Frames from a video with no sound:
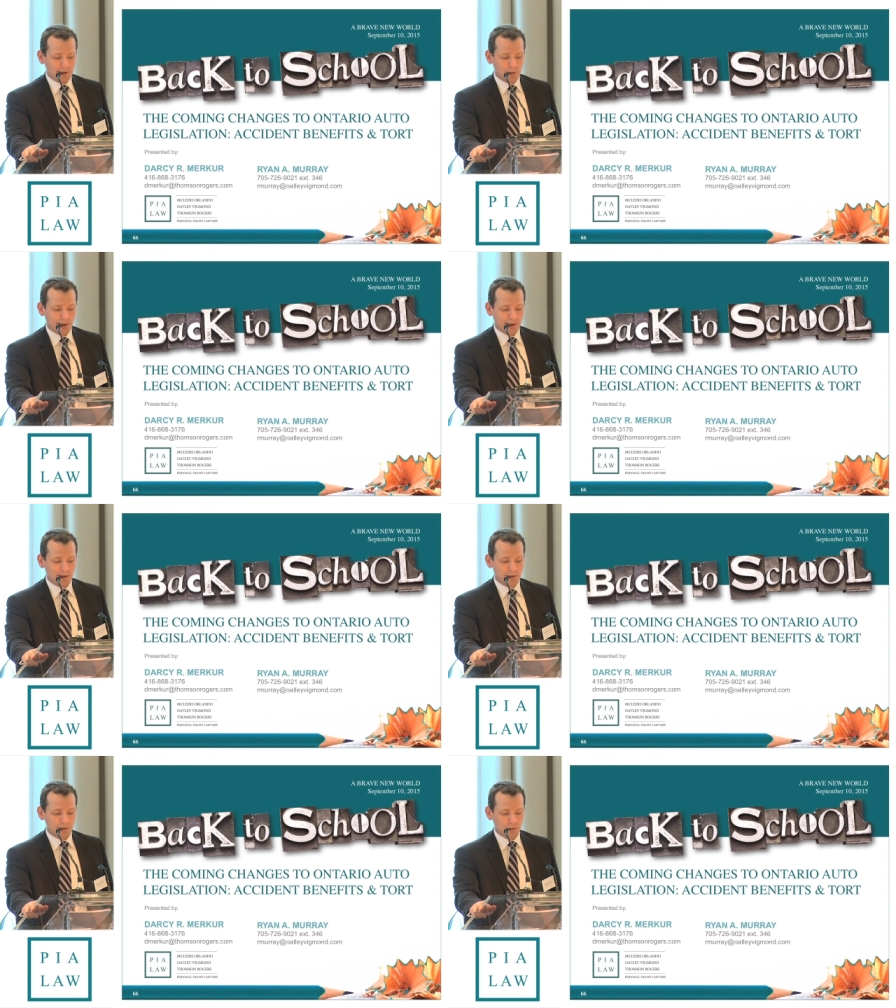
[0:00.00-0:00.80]
I would like
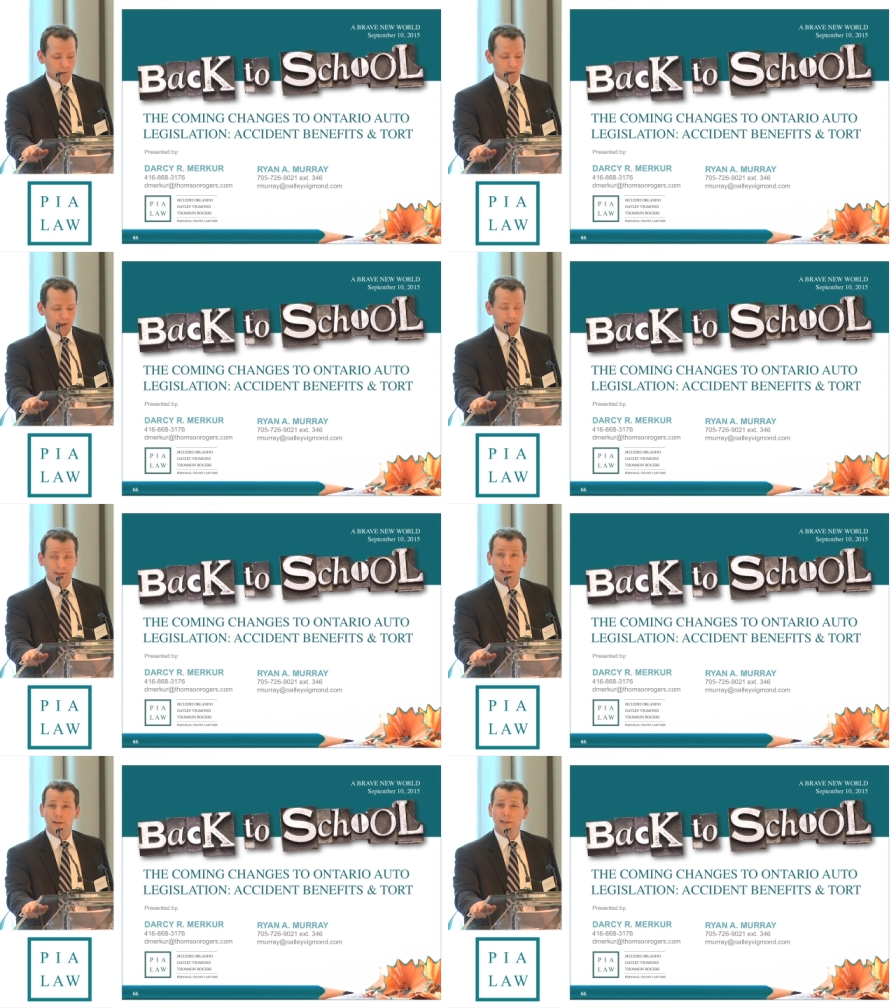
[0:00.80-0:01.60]
you to
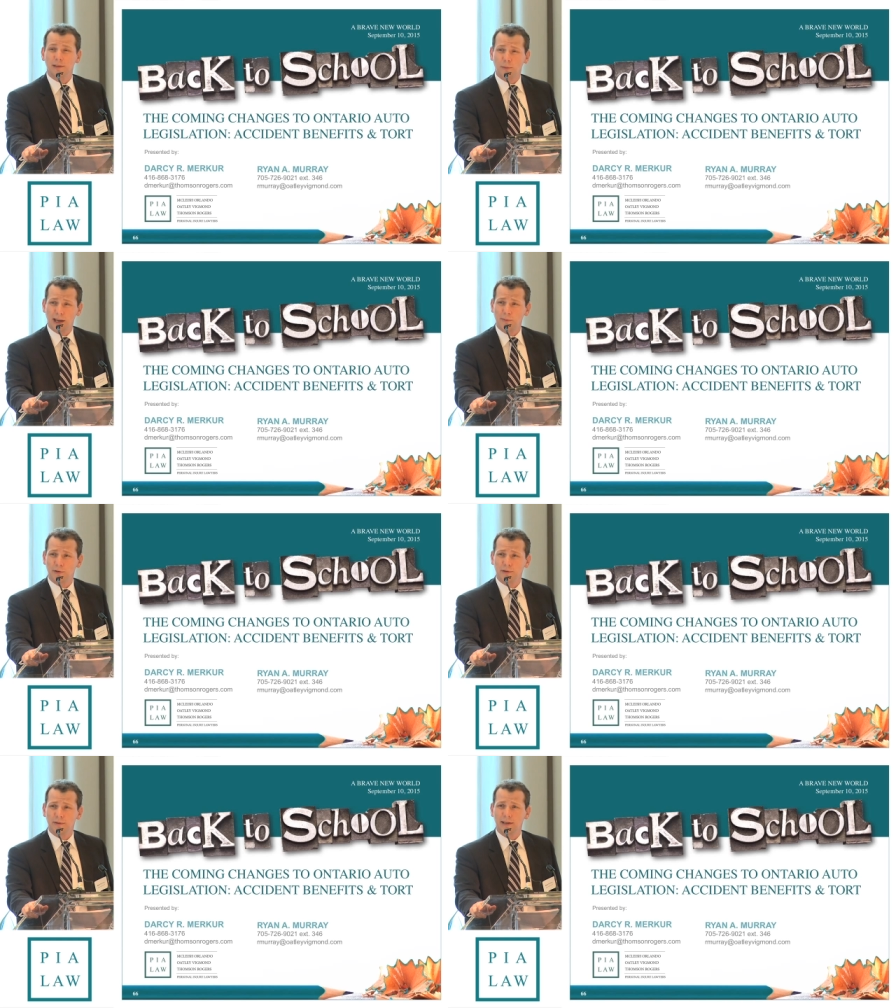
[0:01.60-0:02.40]
take a look at the
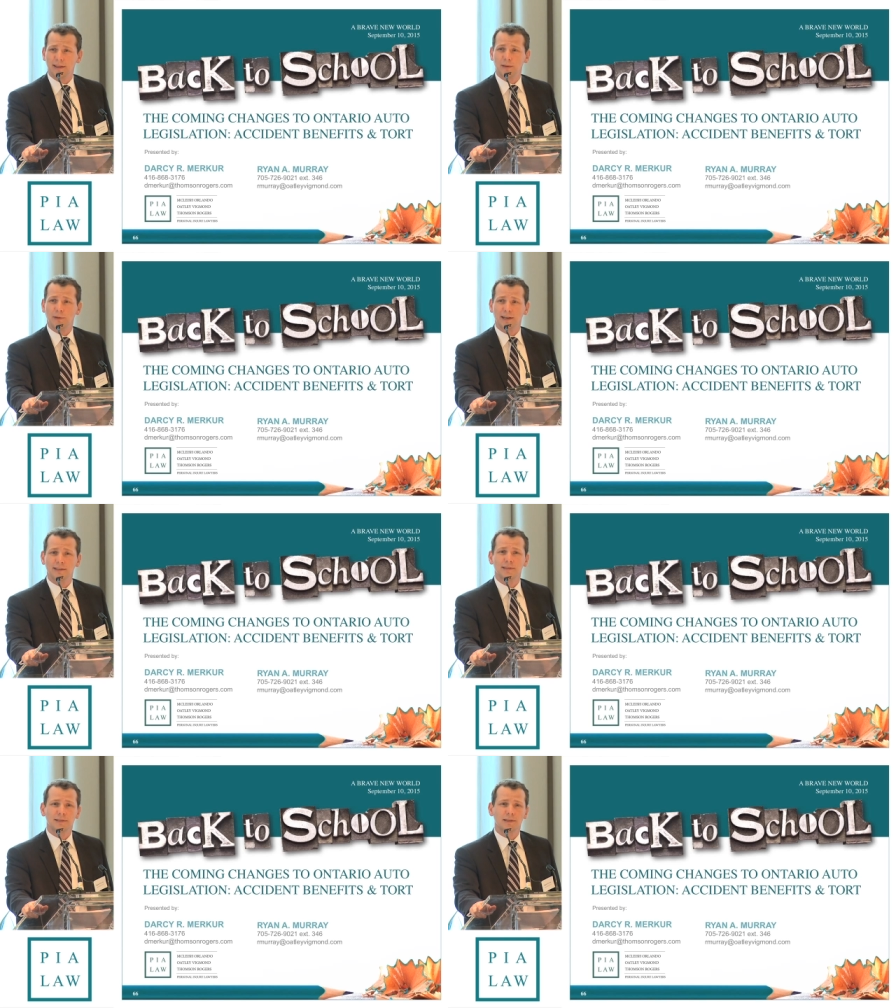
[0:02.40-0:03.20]
paper and the
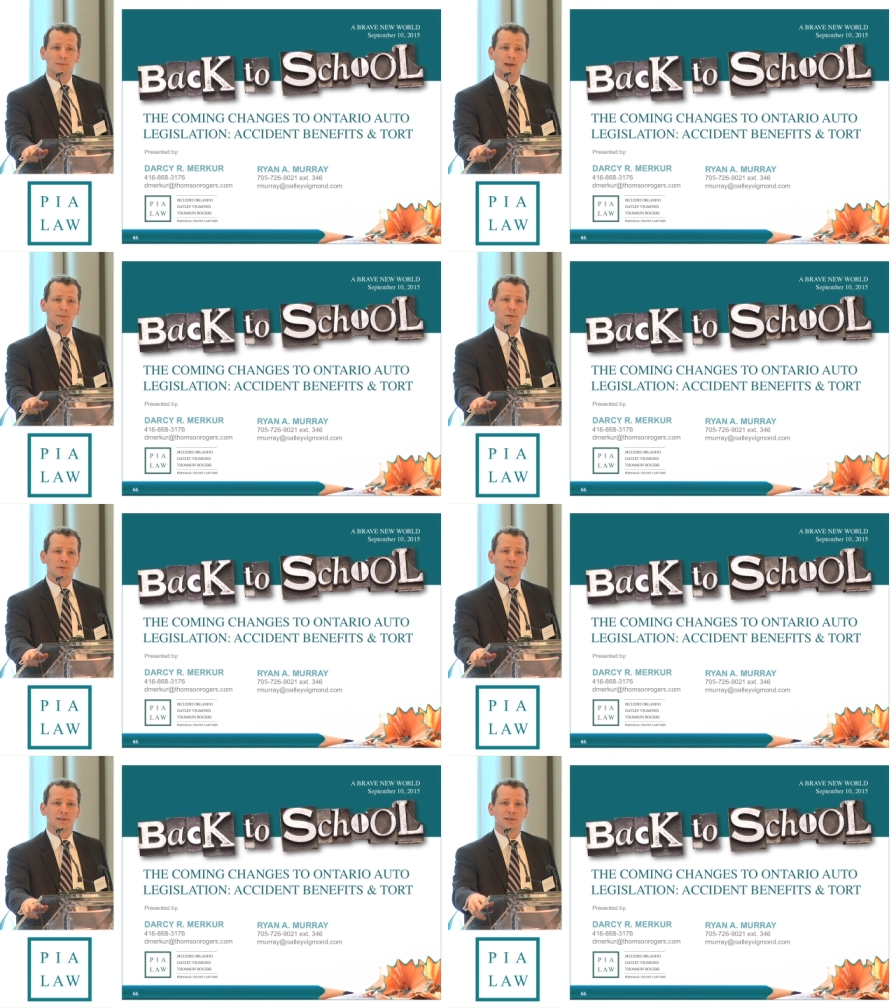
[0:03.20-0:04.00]
appendices to the paper,
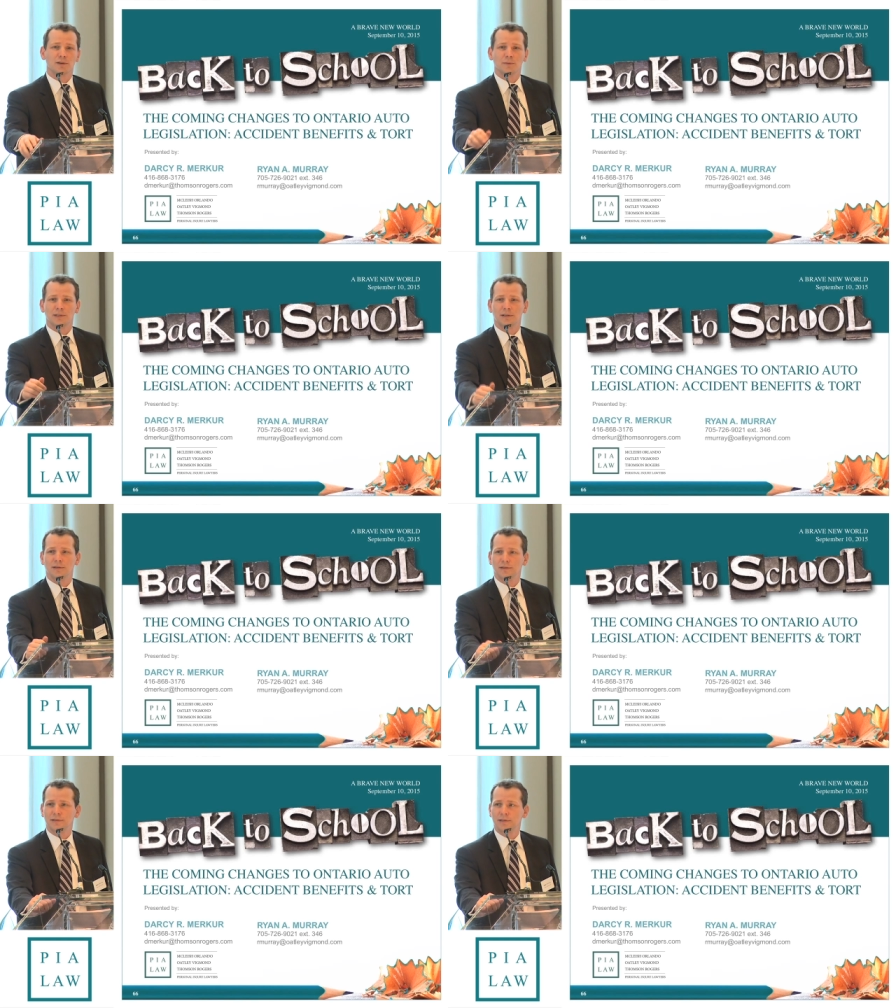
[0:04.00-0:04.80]
which is in your
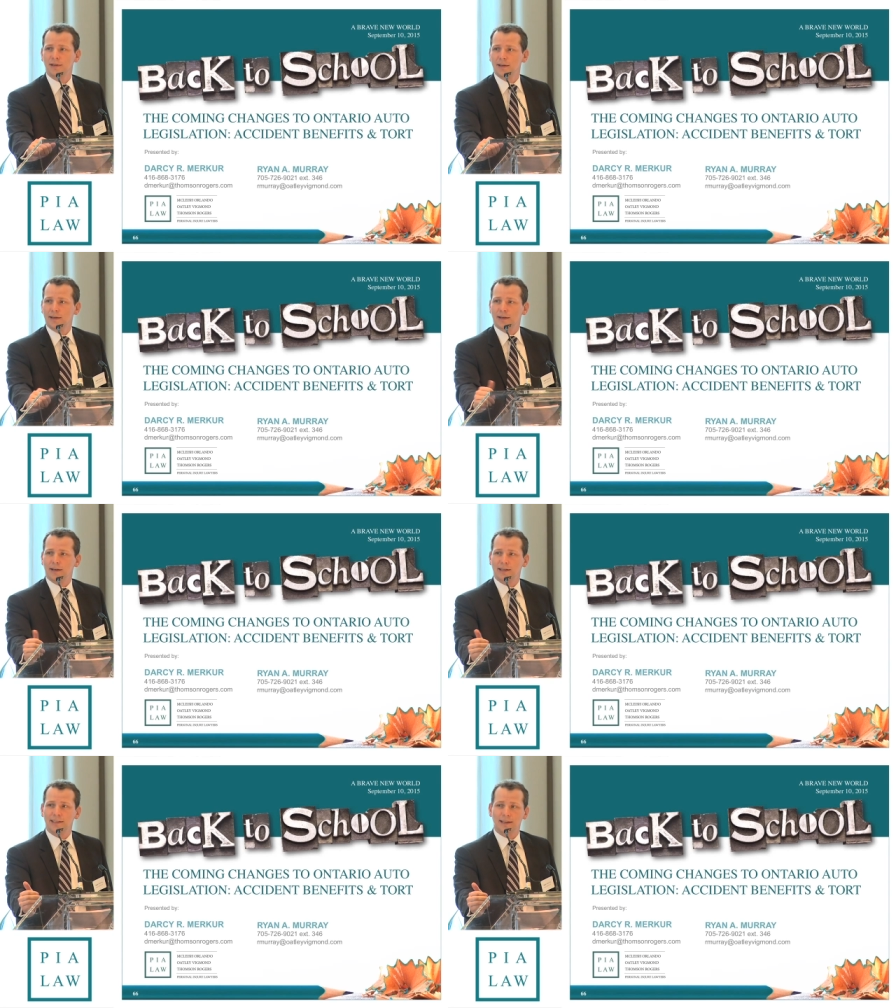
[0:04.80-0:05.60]
materials.
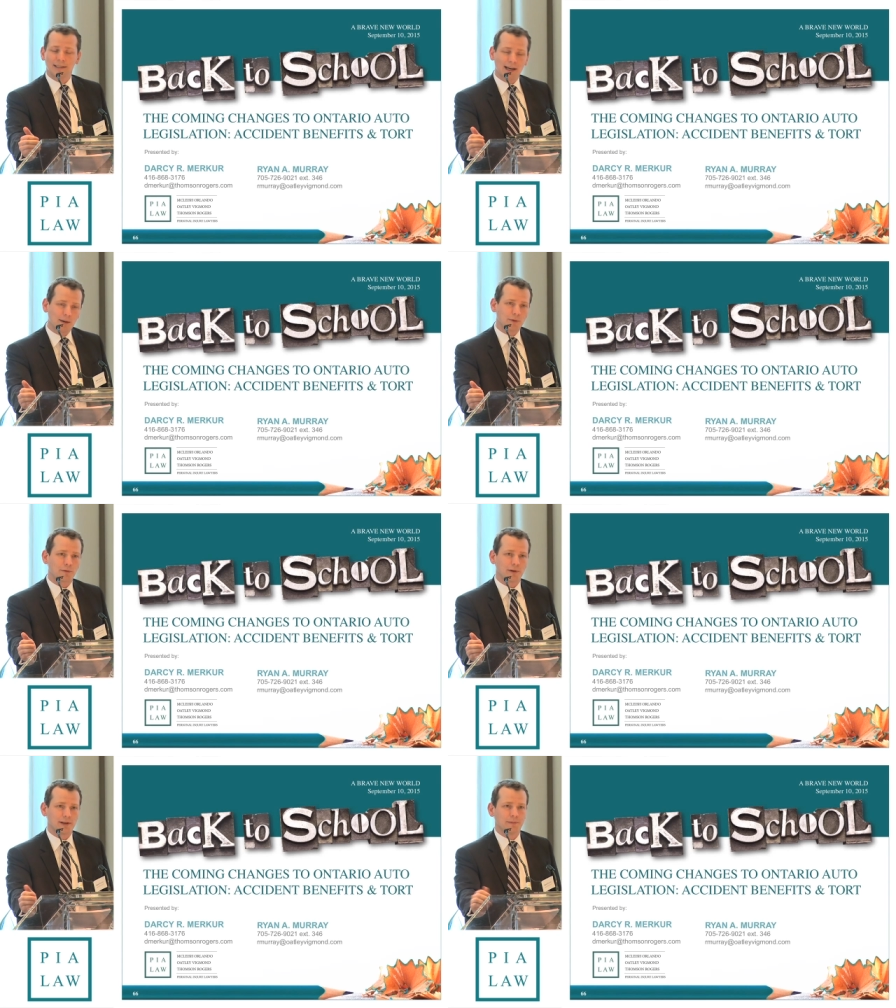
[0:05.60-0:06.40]
It's at tab
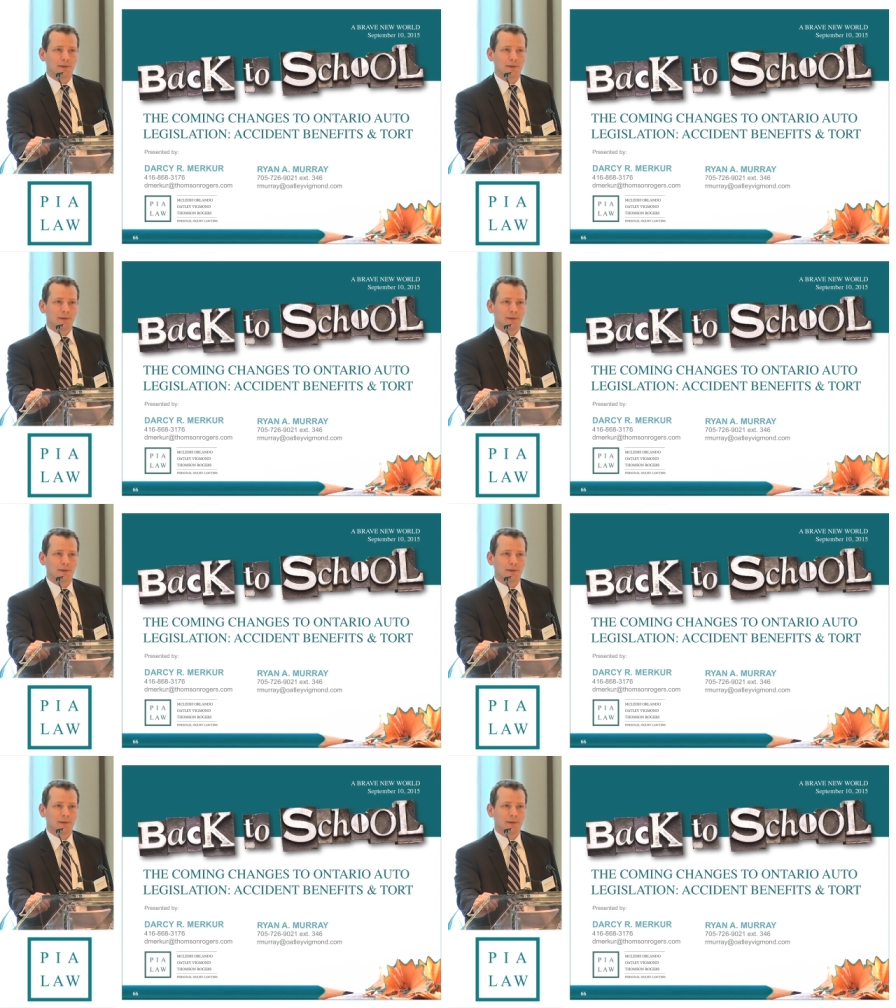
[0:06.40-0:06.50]
3.